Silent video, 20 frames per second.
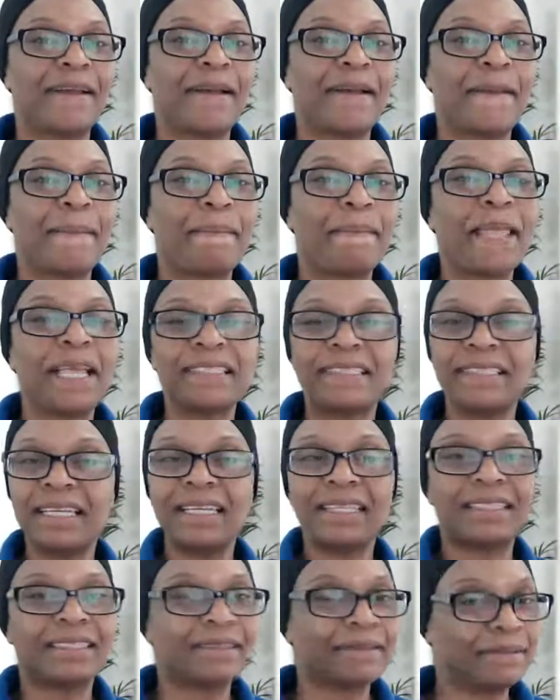That's
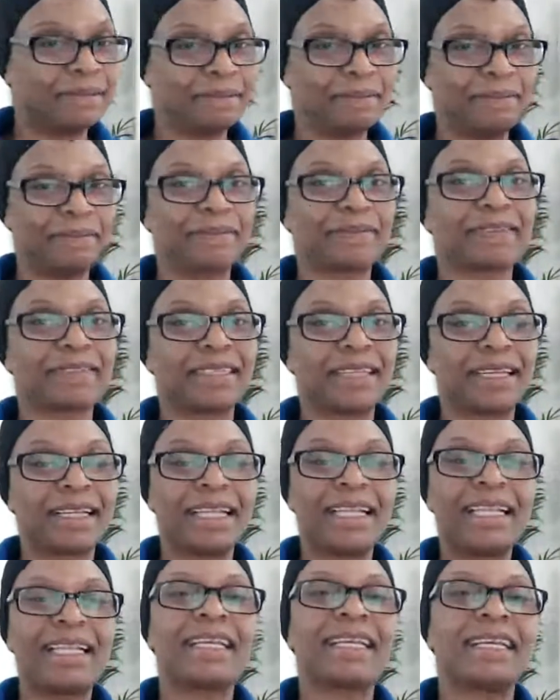it.
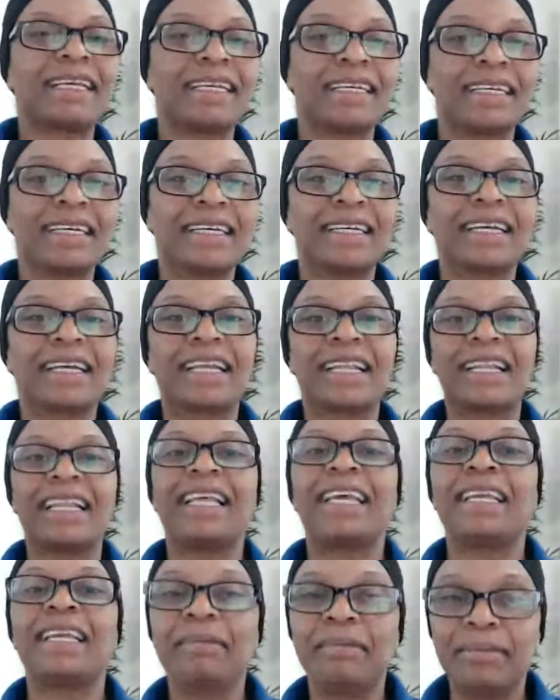Click,
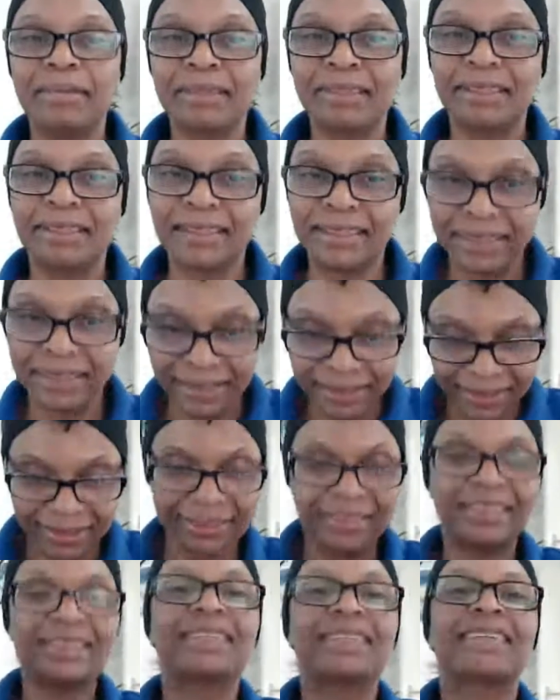claim,
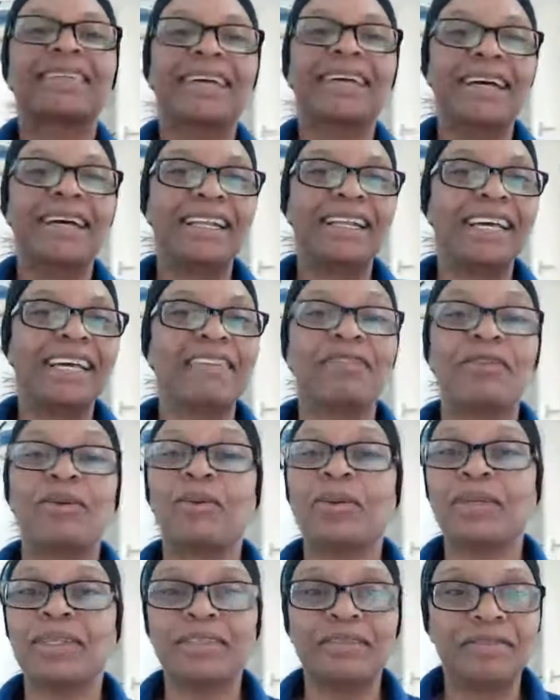and have a
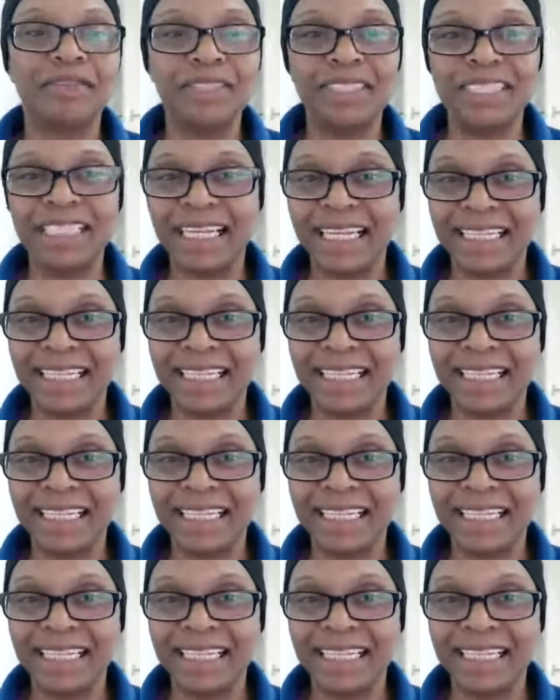wonderful day.